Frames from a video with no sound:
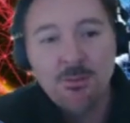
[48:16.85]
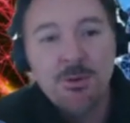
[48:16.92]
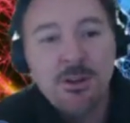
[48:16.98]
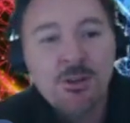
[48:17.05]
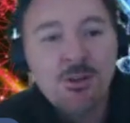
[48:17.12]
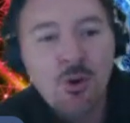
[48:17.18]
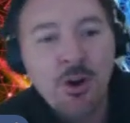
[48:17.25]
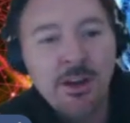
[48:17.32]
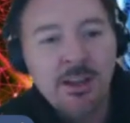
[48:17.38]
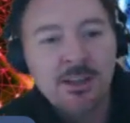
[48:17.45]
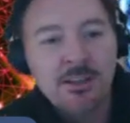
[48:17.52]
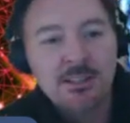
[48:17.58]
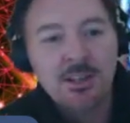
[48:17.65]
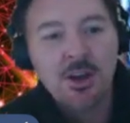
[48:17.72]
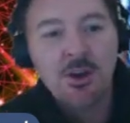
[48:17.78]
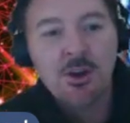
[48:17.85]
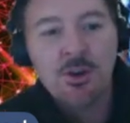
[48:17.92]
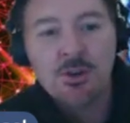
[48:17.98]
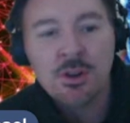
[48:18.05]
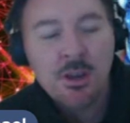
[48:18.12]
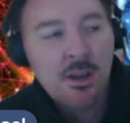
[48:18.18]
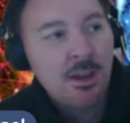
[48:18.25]
We enjoyed it.
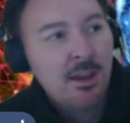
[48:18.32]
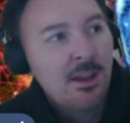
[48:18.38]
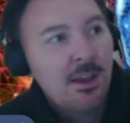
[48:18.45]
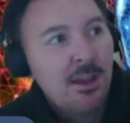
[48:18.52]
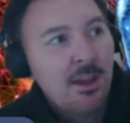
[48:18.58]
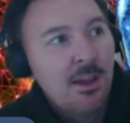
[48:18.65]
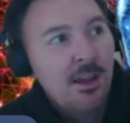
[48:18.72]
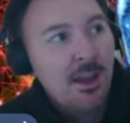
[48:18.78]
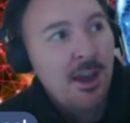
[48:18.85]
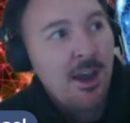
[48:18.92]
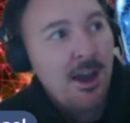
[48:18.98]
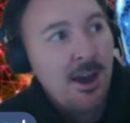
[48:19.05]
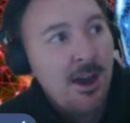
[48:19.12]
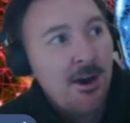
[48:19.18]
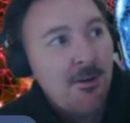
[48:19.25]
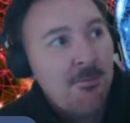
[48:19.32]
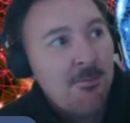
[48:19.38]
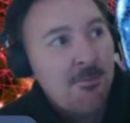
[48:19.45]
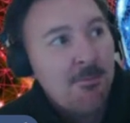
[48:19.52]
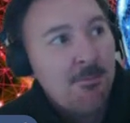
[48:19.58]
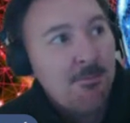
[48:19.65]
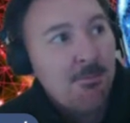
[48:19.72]
So
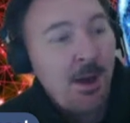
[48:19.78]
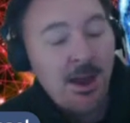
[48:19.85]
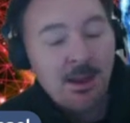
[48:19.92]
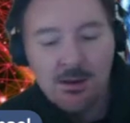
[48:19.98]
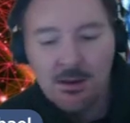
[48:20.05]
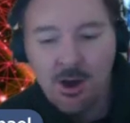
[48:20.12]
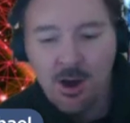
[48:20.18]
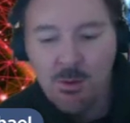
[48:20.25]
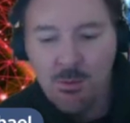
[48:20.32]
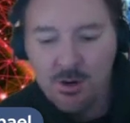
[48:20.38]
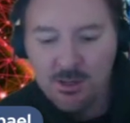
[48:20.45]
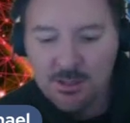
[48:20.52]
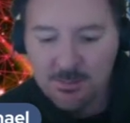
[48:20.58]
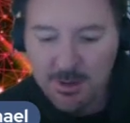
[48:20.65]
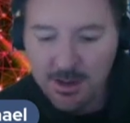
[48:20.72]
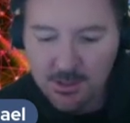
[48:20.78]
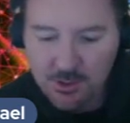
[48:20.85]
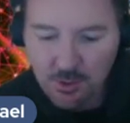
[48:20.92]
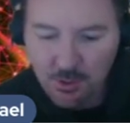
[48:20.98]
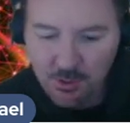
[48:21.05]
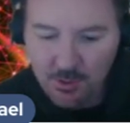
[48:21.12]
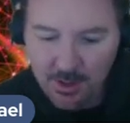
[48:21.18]
but I wanted to make
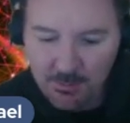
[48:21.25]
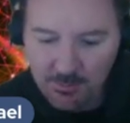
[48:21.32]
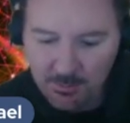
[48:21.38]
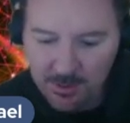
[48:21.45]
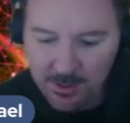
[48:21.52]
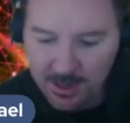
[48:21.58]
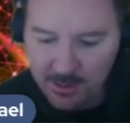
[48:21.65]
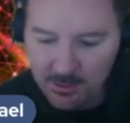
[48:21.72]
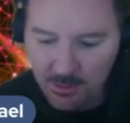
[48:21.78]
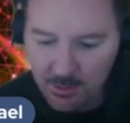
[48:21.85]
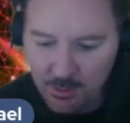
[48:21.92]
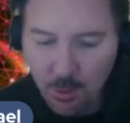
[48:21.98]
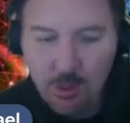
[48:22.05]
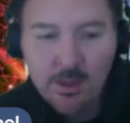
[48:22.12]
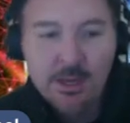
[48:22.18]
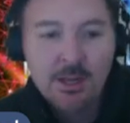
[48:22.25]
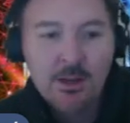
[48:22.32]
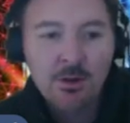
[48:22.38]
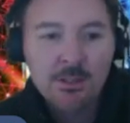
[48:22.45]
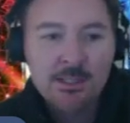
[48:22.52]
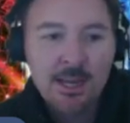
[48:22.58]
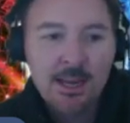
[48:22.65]
sure that we had good quality
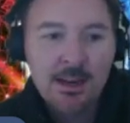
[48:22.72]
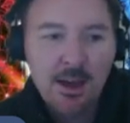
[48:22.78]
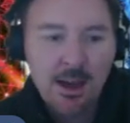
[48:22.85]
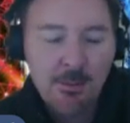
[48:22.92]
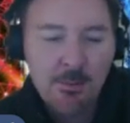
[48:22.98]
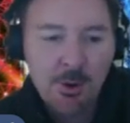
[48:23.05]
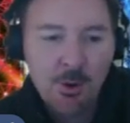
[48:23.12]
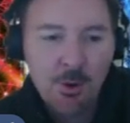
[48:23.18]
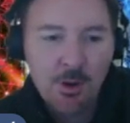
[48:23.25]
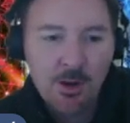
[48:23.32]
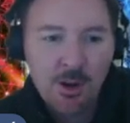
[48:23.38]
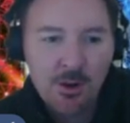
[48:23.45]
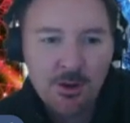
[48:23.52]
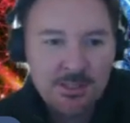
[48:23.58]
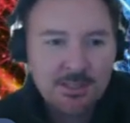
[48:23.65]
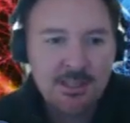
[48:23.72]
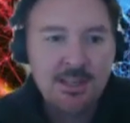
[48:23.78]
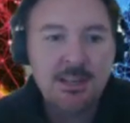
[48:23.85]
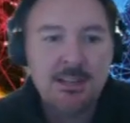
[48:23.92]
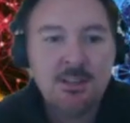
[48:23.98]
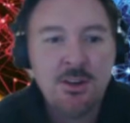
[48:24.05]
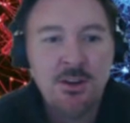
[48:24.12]
content. The audio just
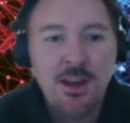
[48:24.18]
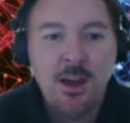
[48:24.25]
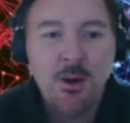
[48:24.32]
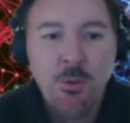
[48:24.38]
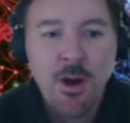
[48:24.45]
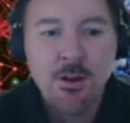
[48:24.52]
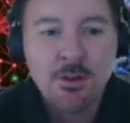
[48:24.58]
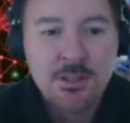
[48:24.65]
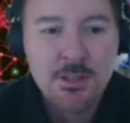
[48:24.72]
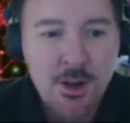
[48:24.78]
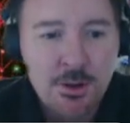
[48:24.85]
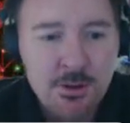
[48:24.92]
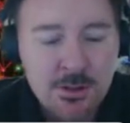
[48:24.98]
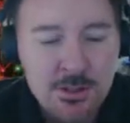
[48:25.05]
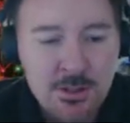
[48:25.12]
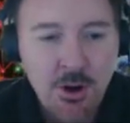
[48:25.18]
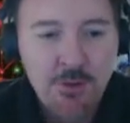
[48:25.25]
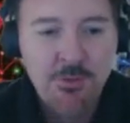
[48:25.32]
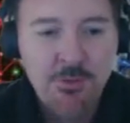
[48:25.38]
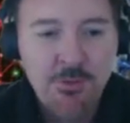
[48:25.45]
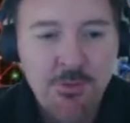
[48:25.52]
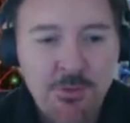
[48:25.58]
didn't turn out well. So sorry
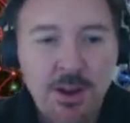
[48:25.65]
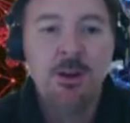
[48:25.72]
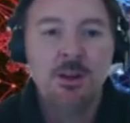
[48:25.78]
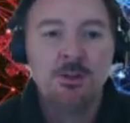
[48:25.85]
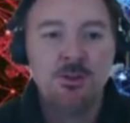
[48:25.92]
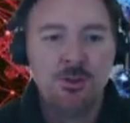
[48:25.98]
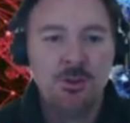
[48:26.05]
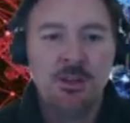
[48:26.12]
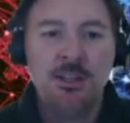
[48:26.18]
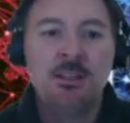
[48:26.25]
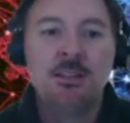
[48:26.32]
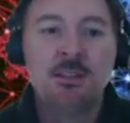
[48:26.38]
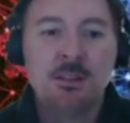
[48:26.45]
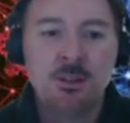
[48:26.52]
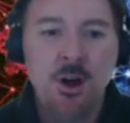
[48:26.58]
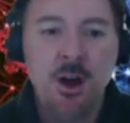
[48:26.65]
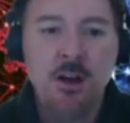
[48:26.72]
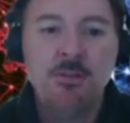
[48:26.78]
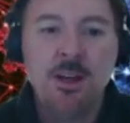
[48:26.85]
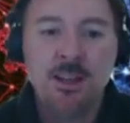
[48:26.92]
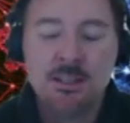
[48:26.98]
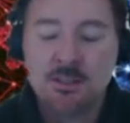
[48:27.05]
for anyone that tuned into the
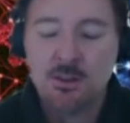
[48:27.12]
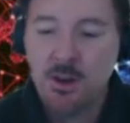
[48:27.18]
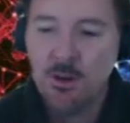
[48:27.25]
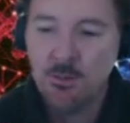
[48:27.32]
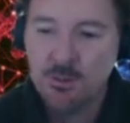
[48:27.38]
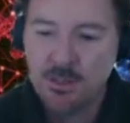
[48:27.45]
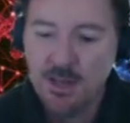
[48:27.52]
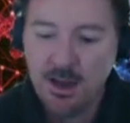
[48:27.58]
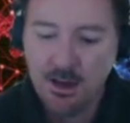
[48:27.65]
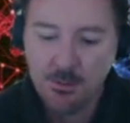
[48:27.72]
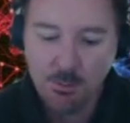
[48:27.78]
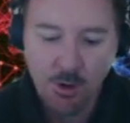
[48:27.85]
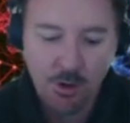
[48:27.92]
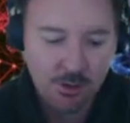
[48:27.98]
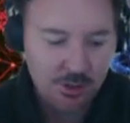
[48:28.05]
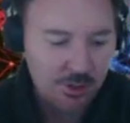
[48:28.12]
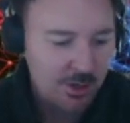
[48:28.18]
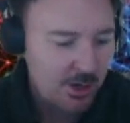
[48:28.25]
live last night. It was a hard watch.